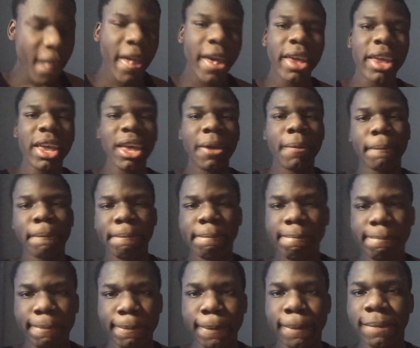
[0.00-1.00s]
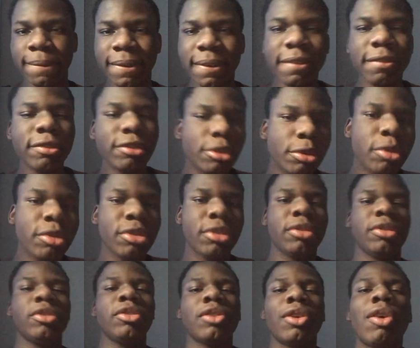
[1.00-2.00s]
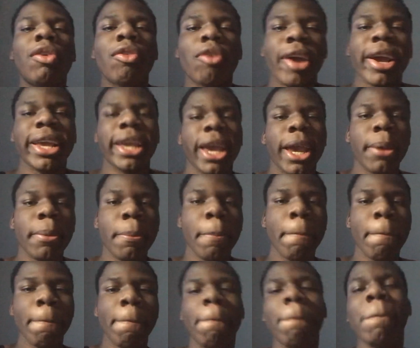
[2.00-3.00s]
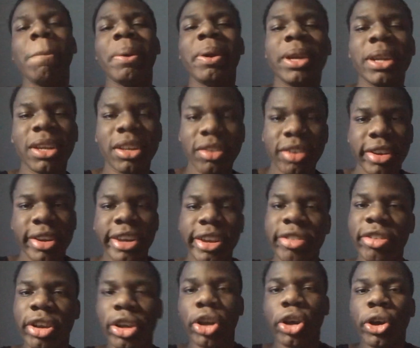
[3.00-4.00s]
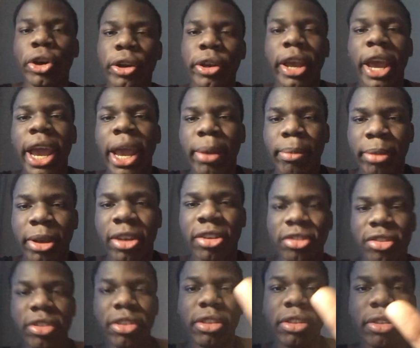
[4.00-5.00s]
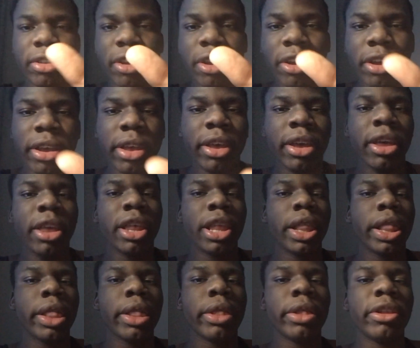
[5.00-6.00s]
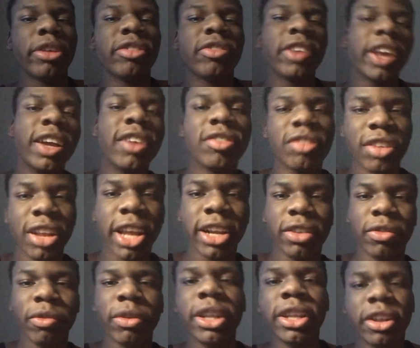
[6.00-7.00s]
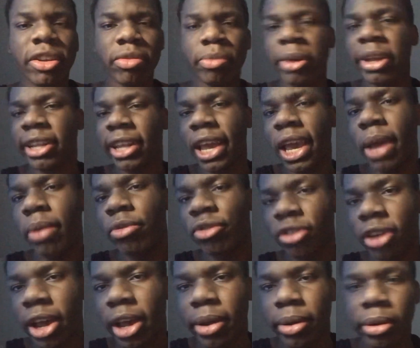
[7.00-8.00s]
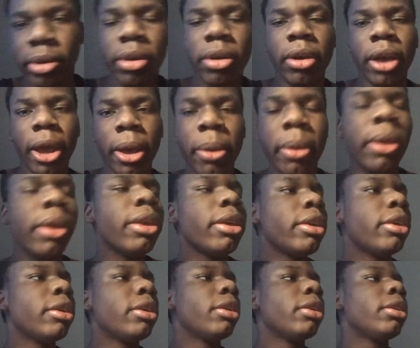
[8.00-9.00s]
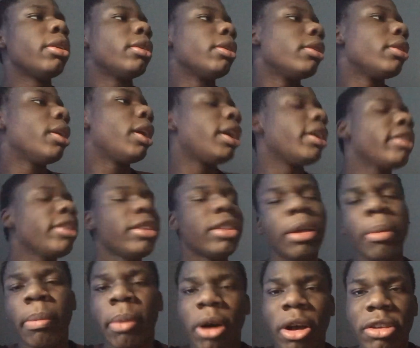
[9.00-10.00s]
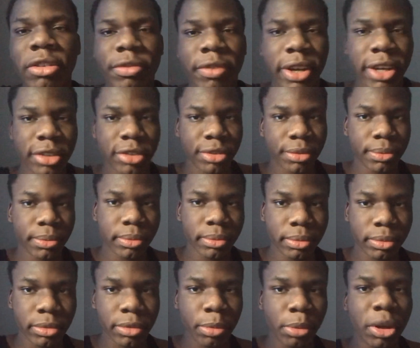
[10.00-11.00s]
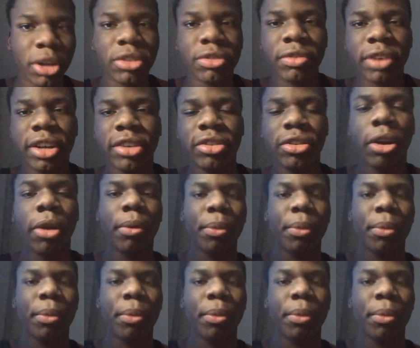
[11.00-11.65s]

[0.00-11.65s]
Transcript: Yeah, Sonic 2 is an alright game, but it is a good game because the stage select really does make the game shine. Okay, I think the boss fights are